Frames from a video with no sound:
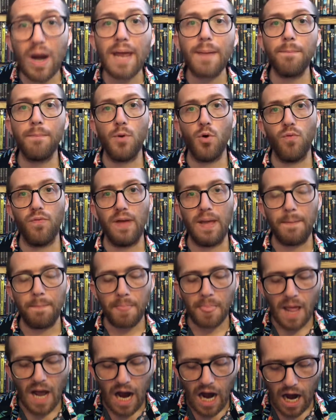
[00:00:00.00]
movie.
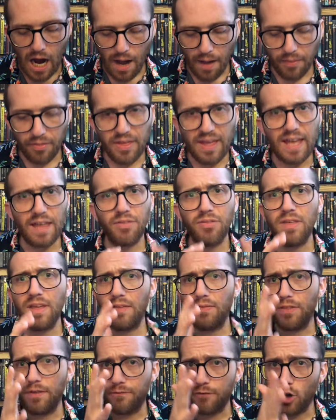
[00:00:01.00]
The
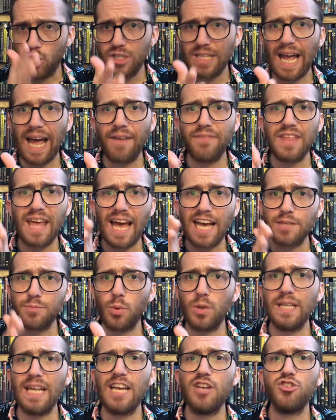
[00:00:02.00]
first half, the
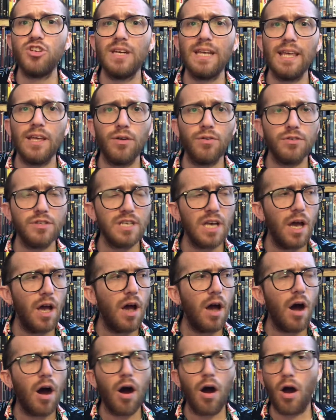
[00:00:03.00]
exploitation kills
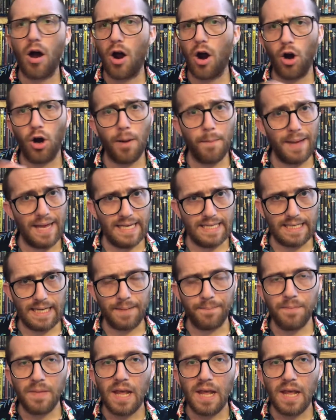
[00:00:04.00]
are amazing.